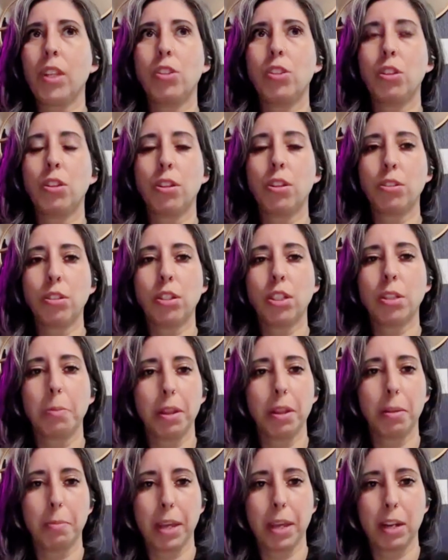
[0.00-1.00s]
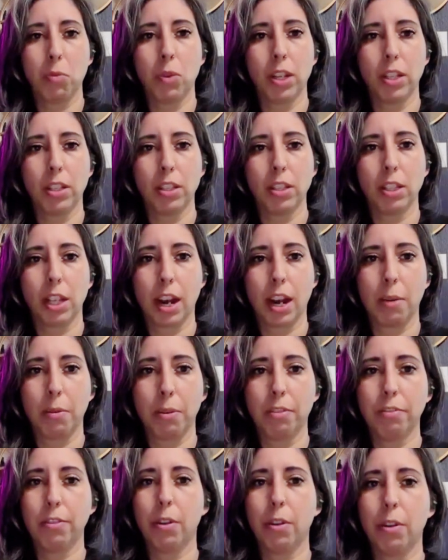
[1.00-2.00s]
So those are some of the main ones that I
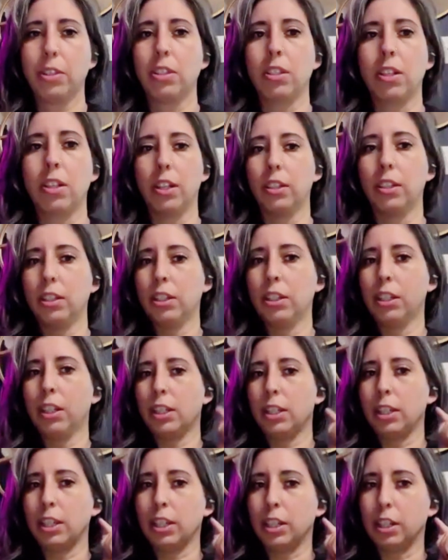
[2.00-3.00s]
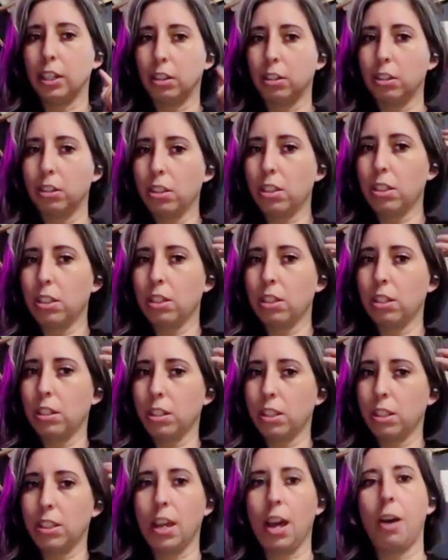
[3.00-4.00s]
would focus on: ears,
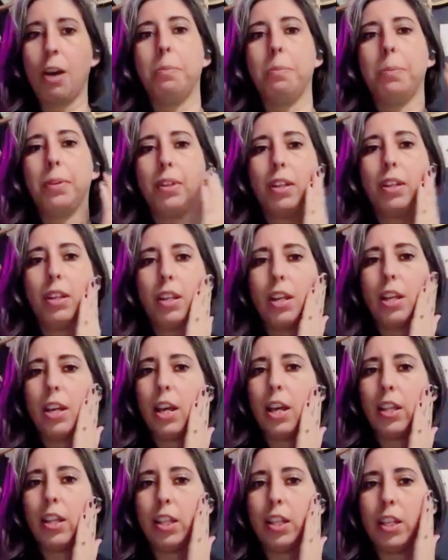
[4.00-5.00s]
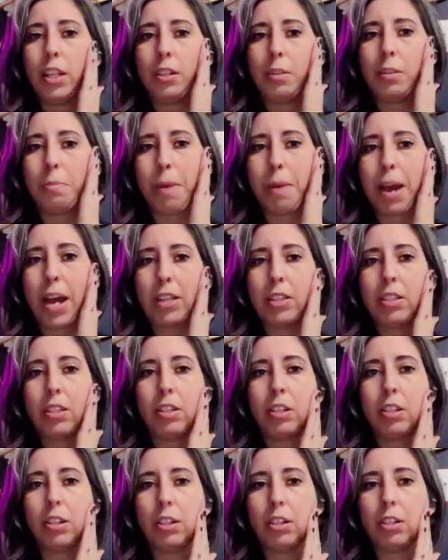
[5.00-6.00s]
scalp, and then
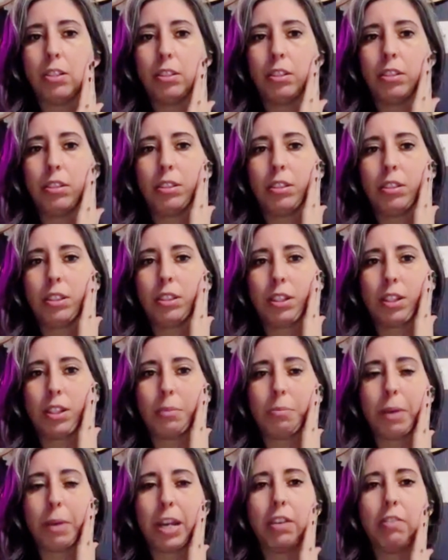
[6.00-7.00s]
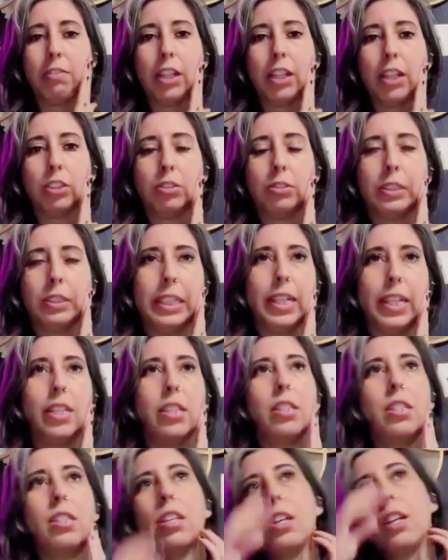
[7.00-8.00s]
masseter, myofascial
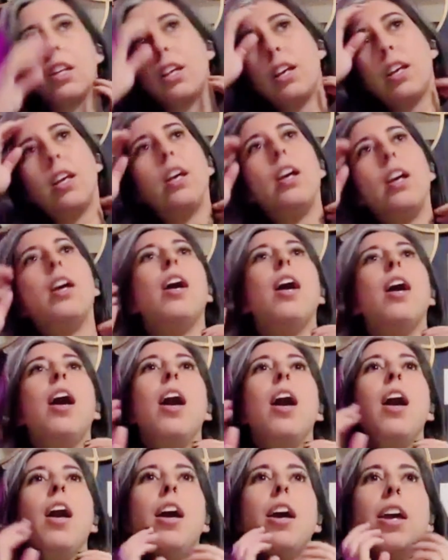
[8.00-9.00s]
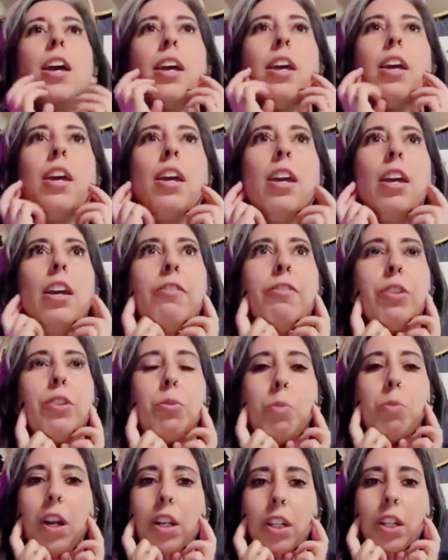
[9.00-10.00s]
release. If
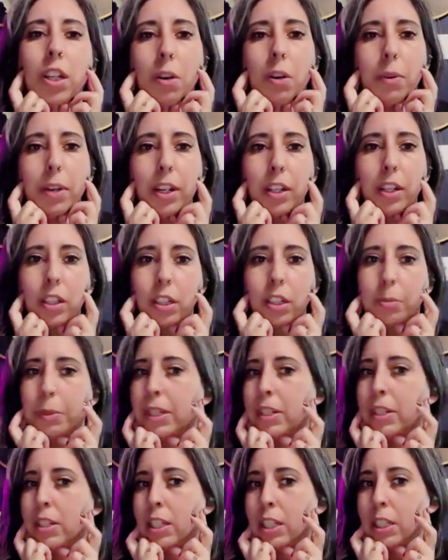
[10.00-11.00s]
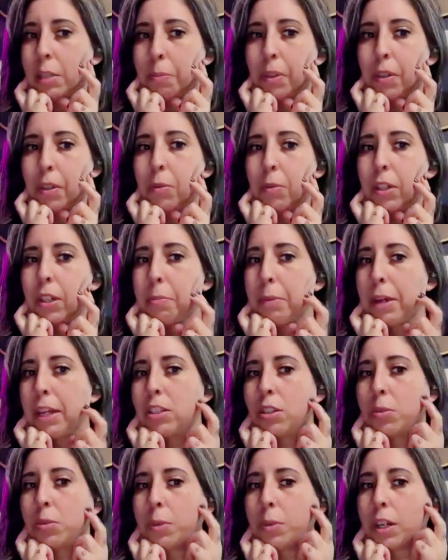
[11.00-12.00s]
you want to go in a little bit deeper with
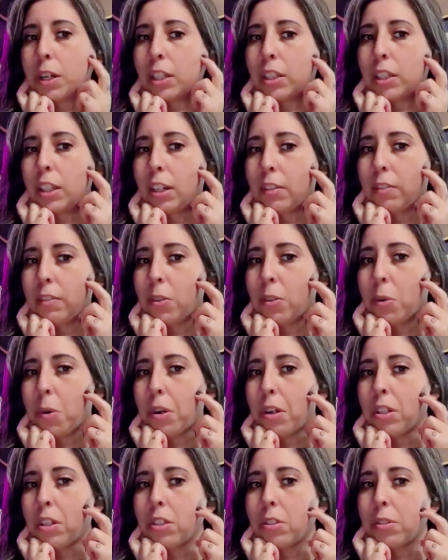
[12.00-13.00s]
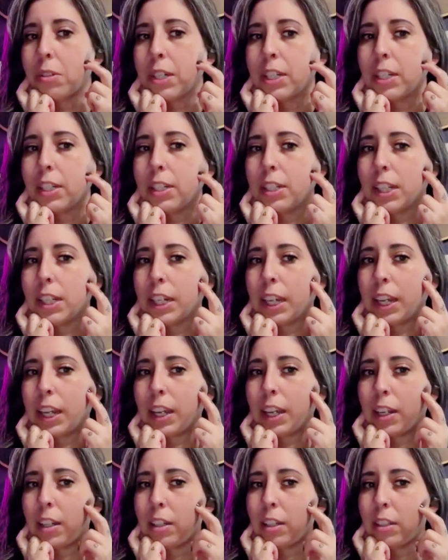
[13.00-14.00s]
muscle work, then of course you can dig
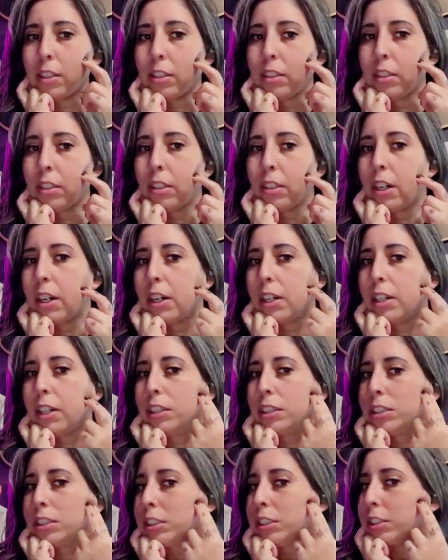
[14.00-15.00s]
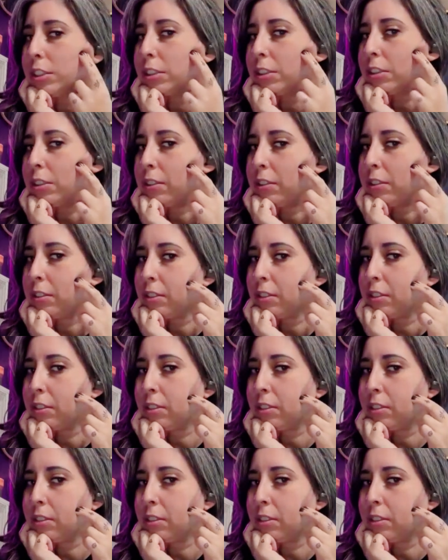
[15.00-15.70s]
in onto